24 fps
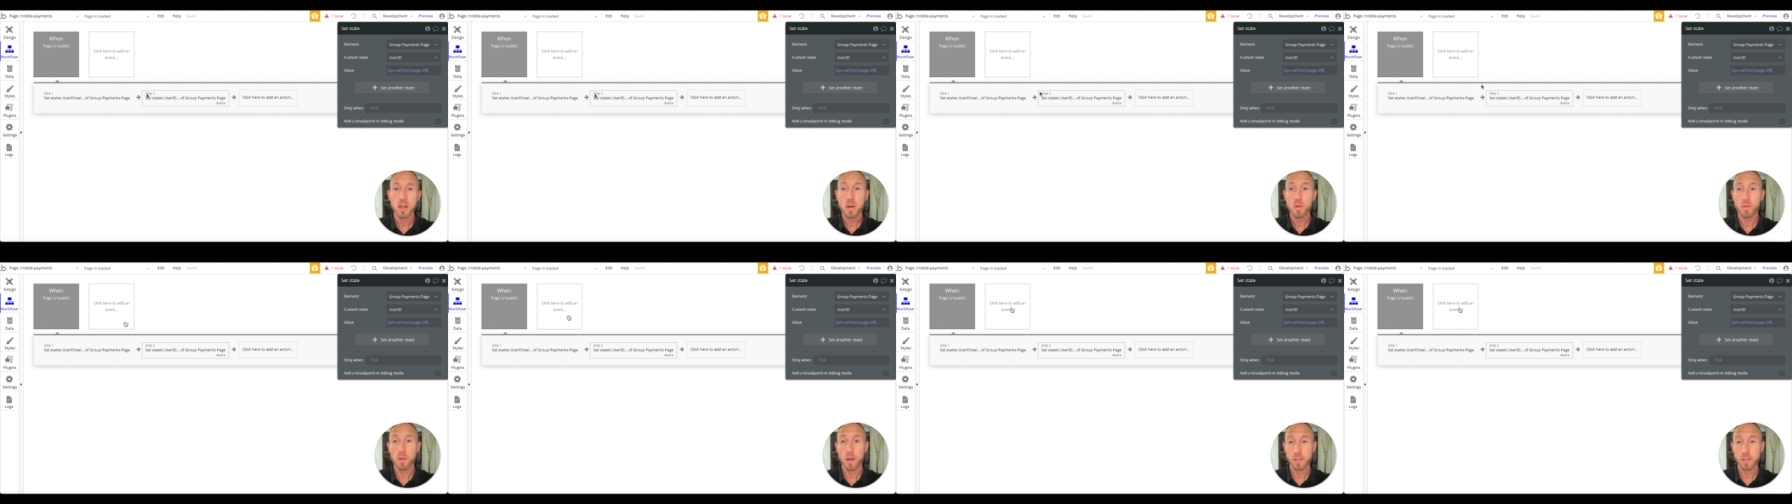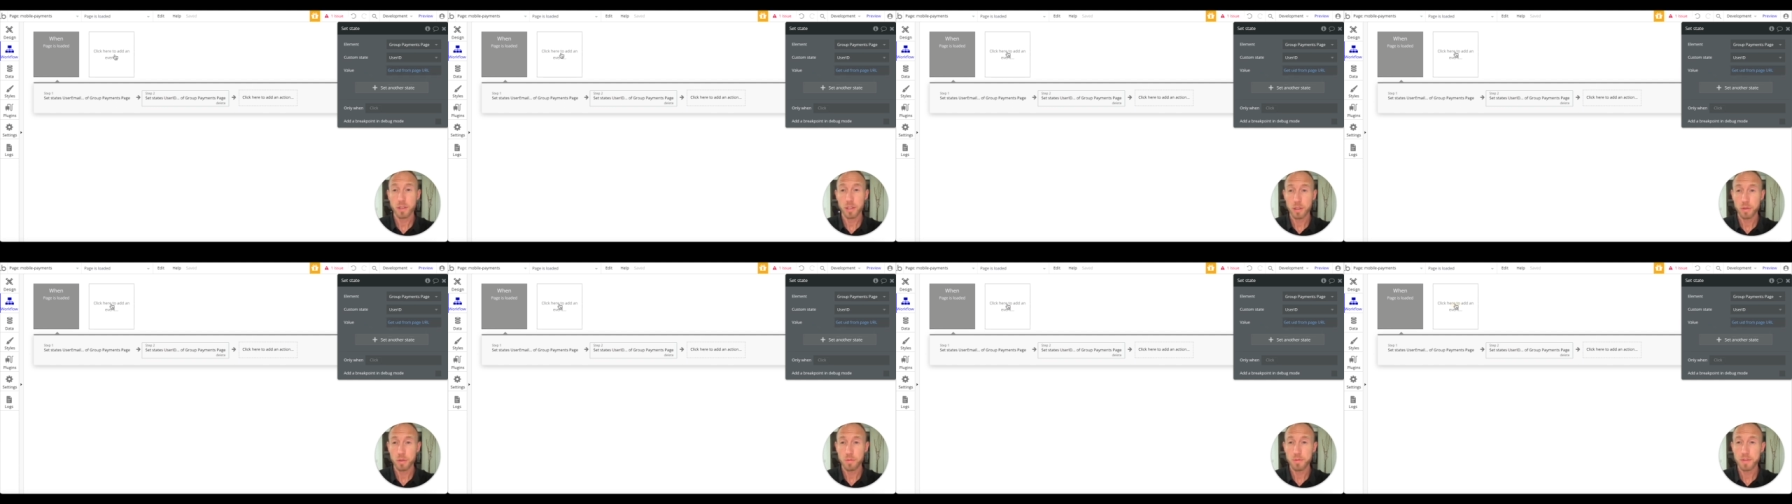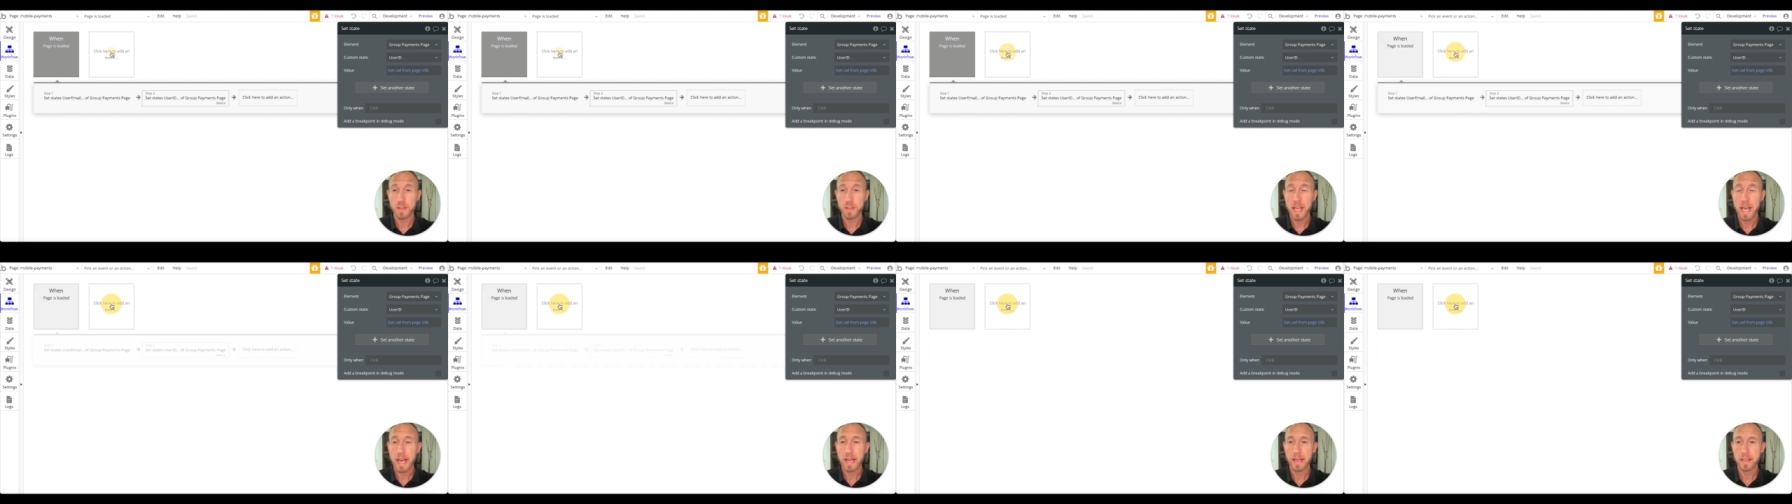We'll actually use
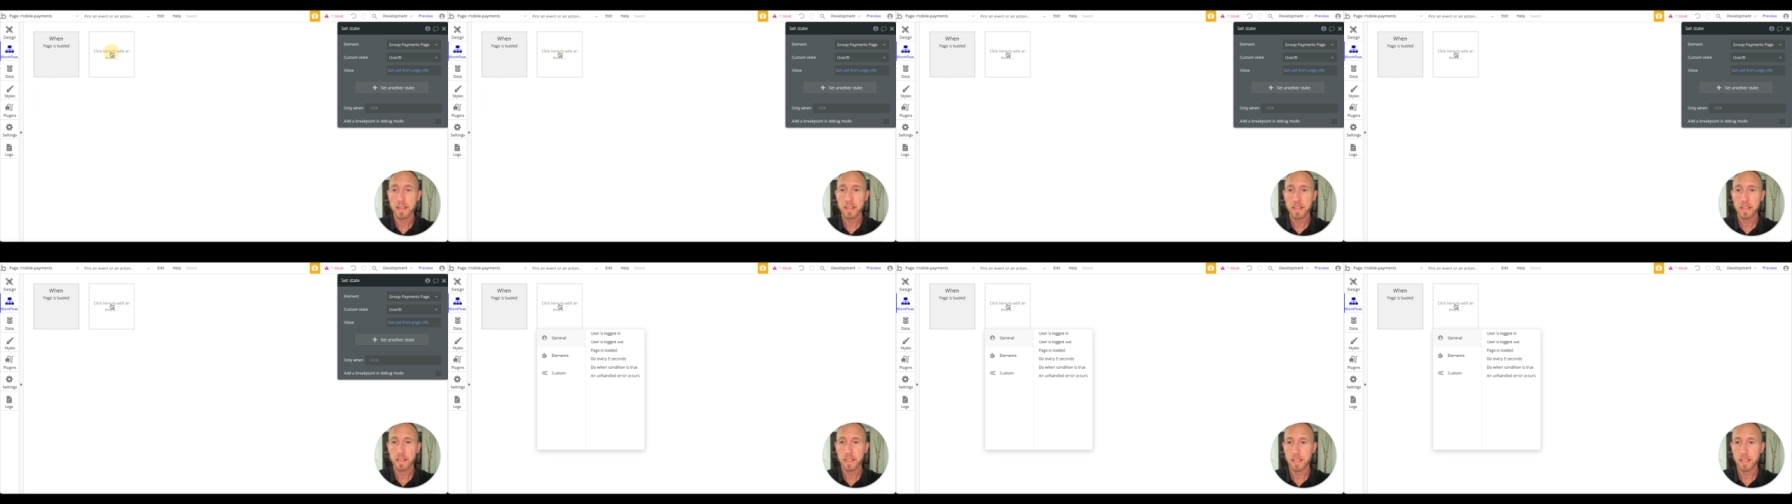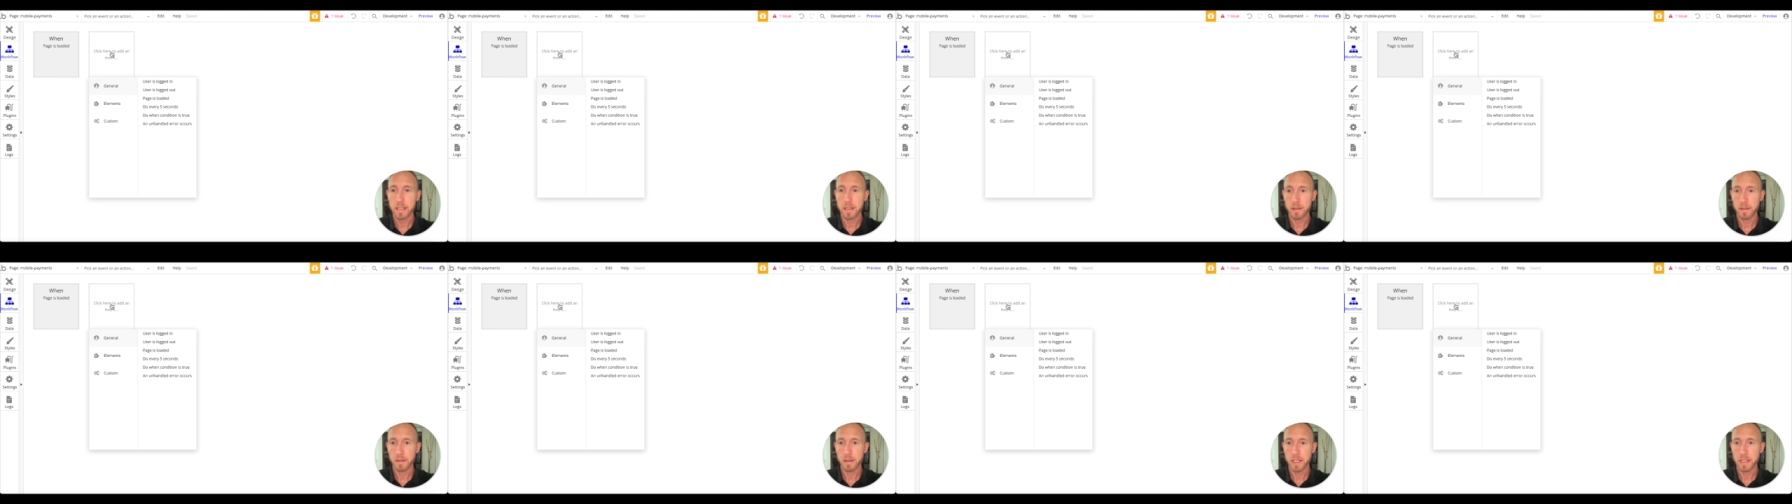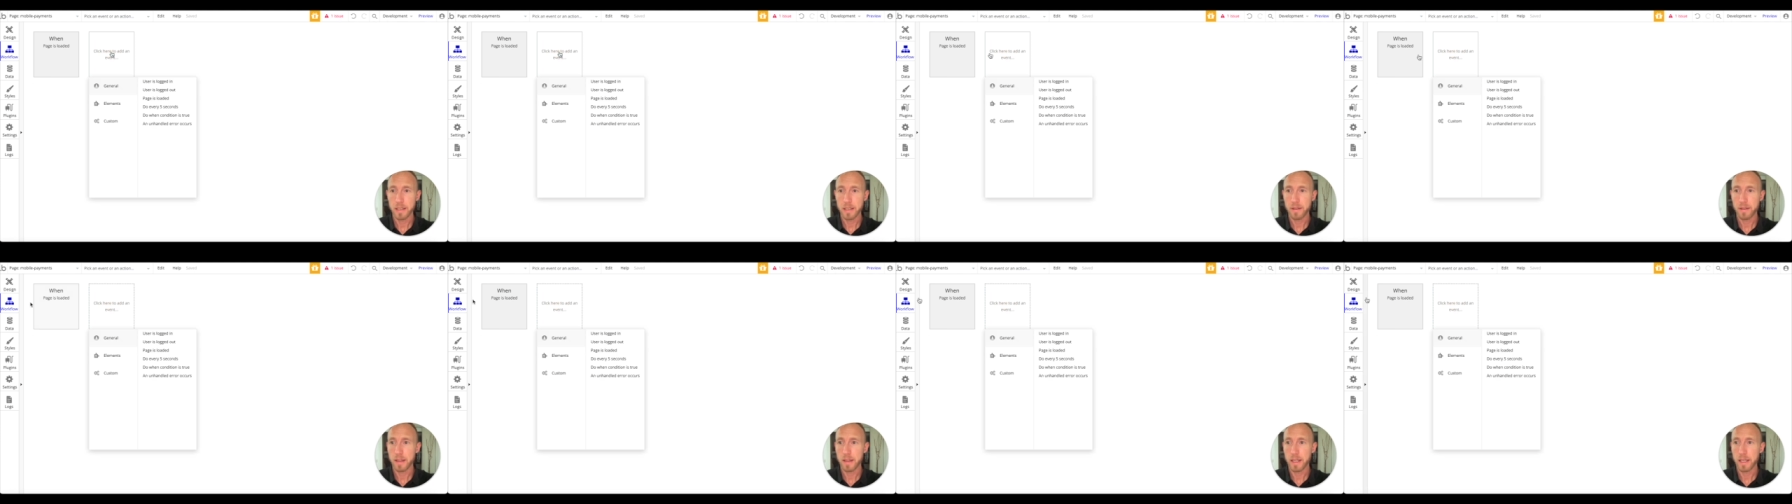that here in
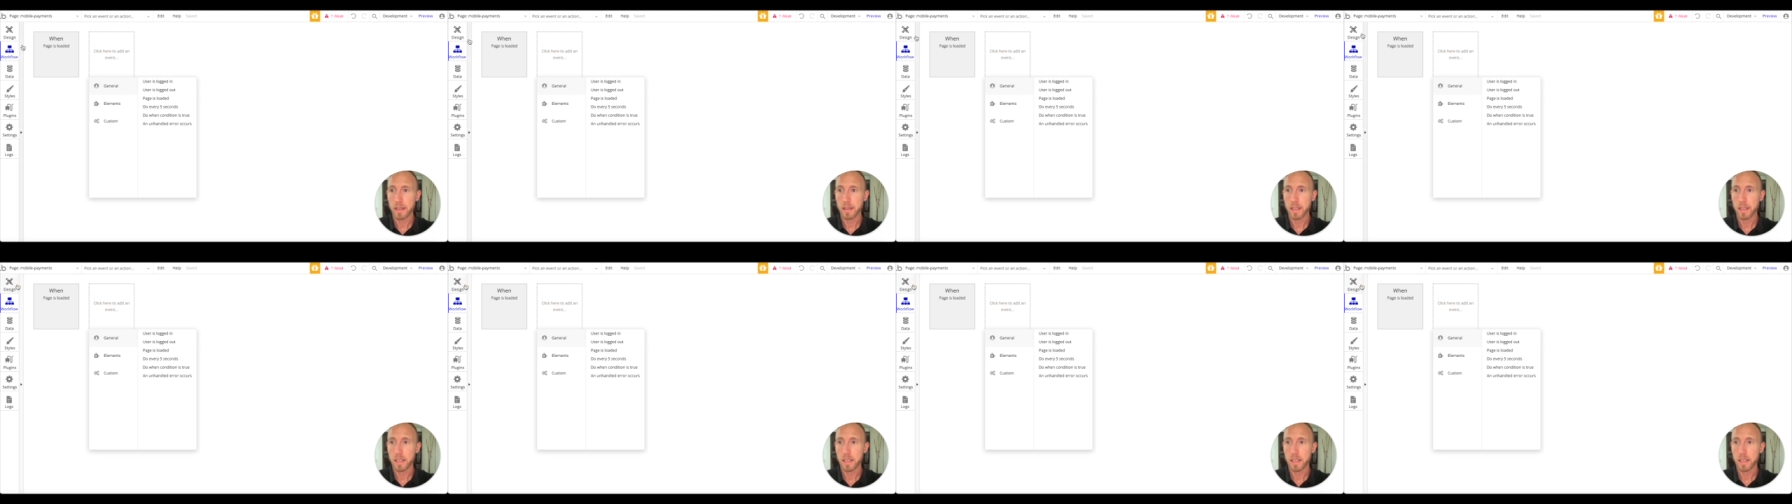a thing in a